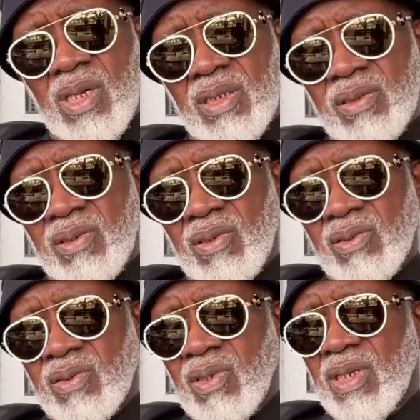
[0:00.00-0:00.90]
And, you
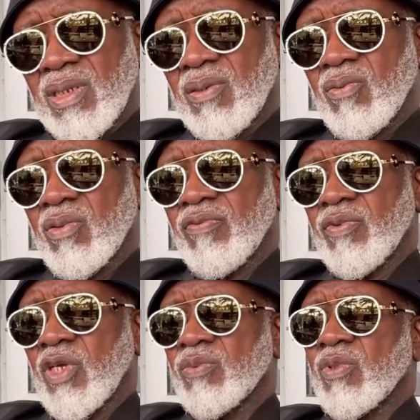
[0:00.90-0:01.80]
know, so and uh,
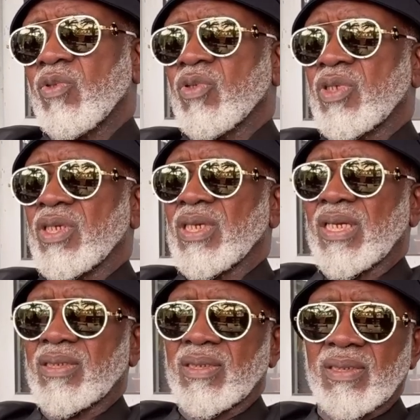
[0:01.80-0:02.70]
we've been looking
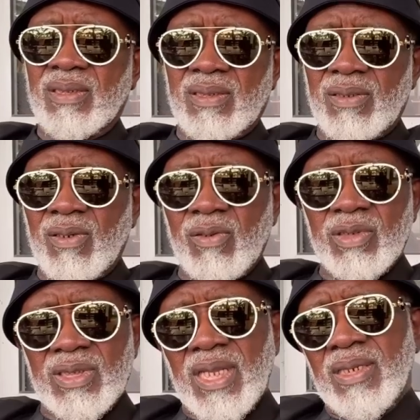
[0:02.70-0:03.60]
at it, you know,
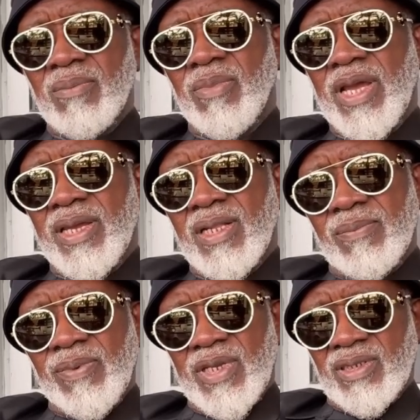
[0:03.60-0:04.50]
standing by
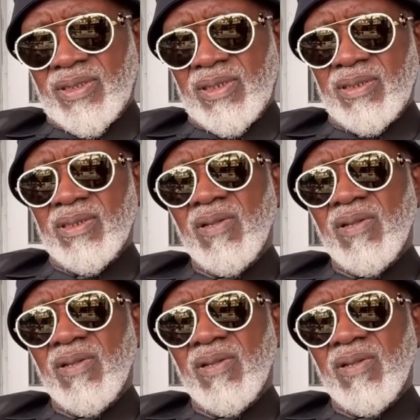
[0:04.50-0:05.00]
helplessly.